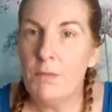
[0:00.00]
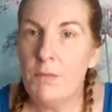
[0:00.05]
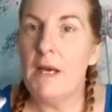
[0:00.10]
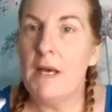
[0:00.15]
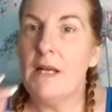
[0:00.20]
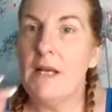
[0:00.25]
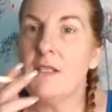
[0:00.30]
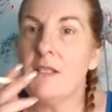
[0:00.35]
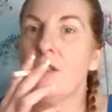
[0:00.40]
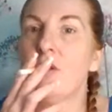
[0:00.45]
I
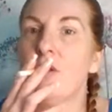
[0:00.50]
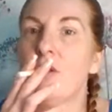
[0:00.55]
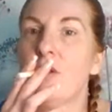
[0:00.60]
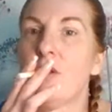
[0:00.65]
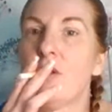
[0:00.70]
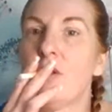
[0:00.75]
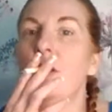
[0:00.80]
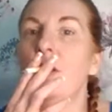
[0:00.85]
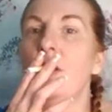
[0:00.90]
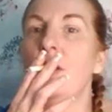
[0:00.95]
hope that
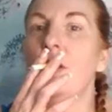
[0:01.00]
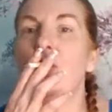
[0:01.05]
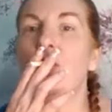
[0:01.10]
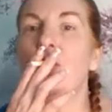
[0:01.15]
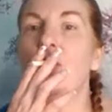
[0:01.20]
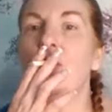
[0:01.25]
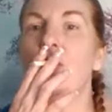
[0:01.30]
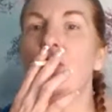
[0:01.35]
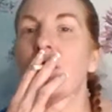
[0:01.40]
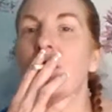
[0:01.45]
answers your
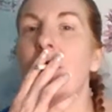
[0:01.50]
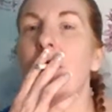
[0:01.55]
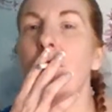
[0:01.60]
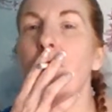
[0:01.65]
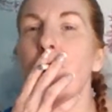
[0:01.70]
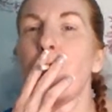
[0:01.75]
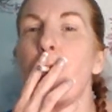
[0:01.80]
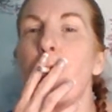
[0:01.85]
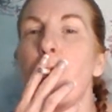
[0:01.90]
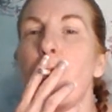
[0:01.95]
question,
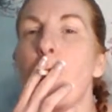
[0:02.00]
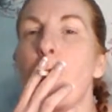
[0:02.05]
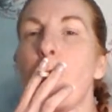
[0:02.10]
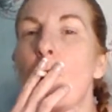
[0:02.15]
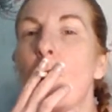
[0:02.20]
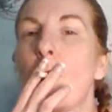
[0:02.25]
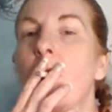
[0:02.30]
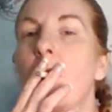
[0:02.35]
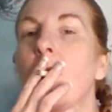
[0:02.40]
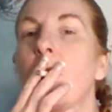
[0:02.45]

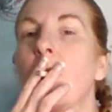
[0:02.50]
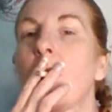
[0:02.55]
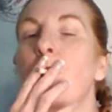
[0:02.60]
Chantel.